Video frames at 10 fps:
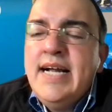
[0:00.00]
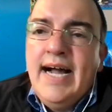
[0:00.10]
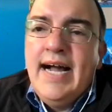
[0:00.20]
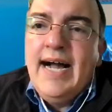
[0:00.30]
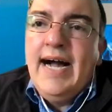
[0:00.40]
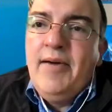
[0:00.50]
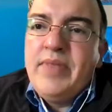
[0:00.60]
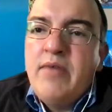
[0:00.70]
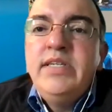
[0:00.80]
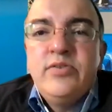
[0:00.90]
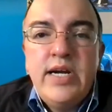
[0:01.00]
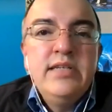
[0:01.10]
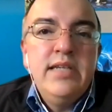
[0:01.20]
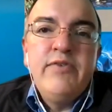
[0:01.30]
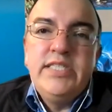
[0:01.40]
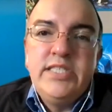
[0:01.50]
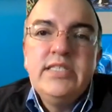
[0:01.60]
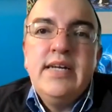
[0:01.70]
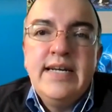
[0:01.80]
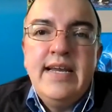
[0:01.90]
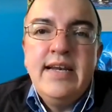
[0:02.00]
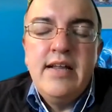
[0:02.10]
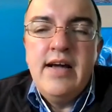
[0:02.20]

And we try to leverage, again,